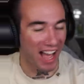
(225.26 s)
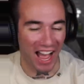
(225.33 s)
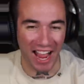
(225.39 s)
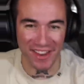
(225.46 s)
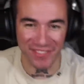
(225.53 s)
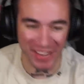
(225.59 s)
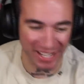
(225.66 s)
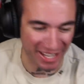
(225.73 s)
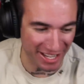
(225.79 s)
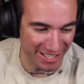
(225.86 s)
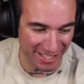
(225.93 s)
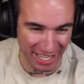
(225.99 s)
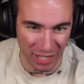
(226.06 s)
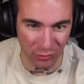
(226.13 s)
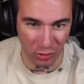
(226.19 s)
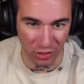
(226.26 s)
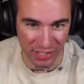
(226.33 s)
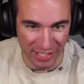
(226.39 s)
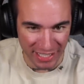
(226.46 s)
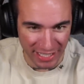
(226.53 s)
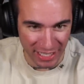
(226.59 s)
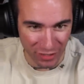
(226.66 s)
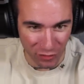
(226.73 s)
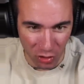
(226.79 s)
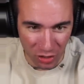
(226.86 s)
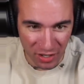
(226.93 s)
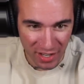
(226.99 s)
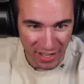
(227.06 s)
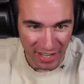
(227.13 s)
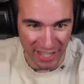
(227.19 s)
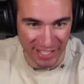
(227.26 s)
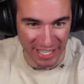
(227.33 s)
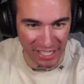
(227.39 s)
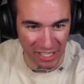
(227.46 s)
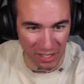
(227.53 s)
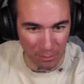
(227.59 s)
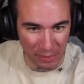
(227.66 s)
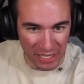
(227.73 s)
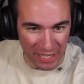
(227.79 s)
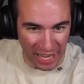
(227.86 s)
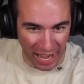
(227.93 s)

I think he's evil. Is he evil? Is he gonna be the